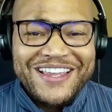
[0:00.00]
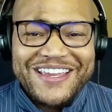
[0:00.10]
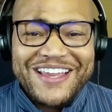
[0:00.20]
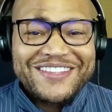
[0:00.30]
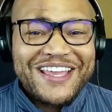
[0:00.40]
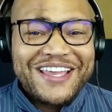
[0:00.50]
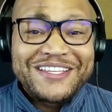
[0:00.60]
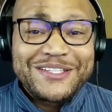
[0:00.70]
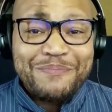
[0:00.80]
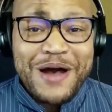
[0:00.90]
Yet that
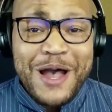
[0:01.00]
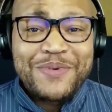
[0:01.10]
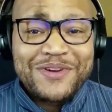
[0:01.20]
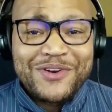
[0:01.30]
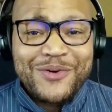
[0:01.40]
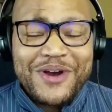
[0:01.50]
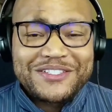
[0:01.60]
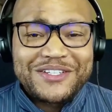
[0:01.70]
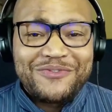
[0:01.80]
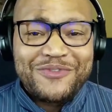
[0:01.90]
is a popular
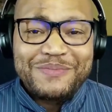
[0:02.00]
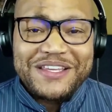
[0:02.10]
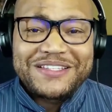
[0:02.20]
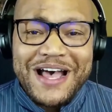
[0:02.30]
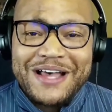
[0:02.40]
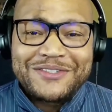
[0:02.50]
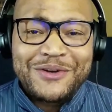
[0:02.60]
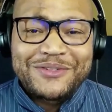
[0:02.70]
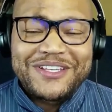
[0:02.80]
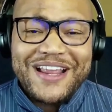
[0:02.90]
question from these
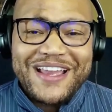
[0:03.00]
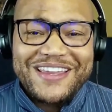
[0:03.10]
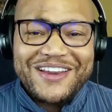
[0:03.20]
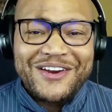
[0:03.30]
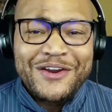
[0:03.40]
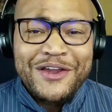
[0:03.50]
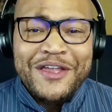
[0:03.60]
households that I hear.